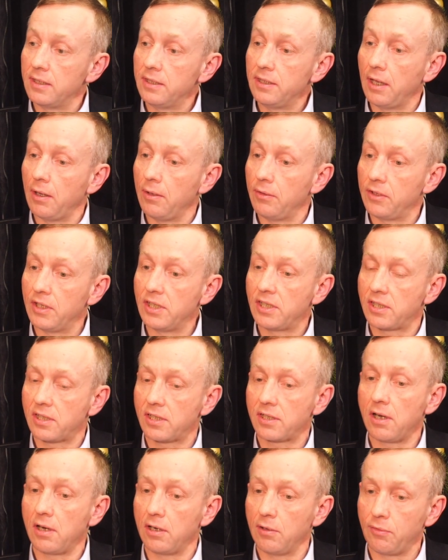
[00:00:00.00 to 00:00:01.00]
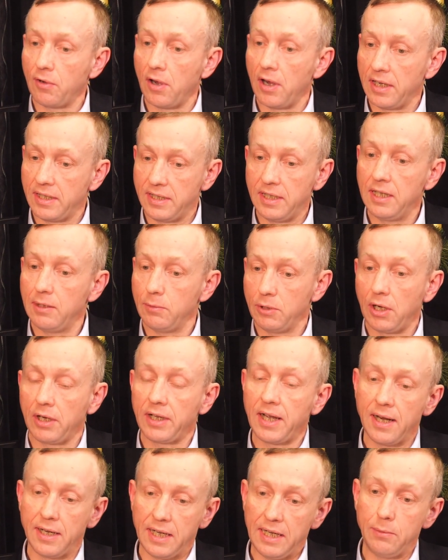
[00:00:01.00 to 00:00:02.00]
this kind of idea,
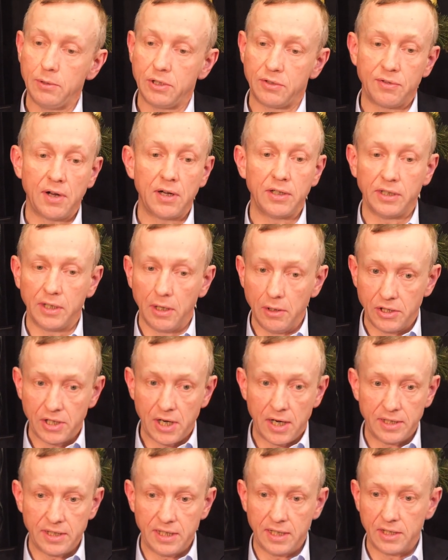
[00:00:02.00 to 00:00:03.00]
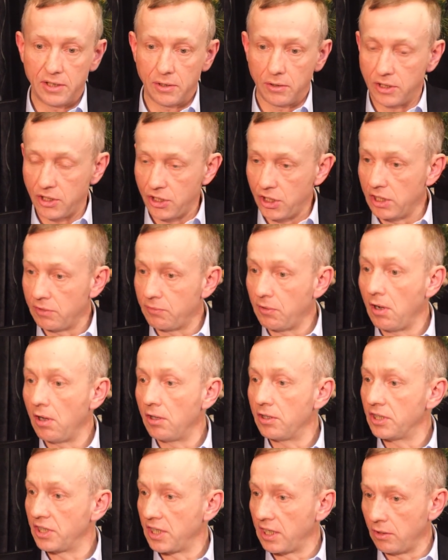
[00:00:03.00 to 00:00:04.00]
again, he was founding those ideas on the Church
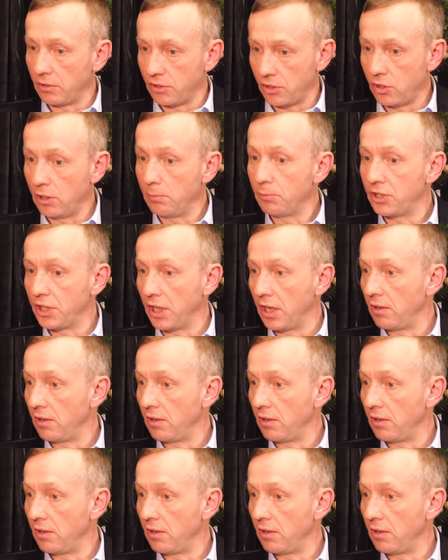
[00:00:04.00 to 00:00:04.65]
Fathers and on Scripture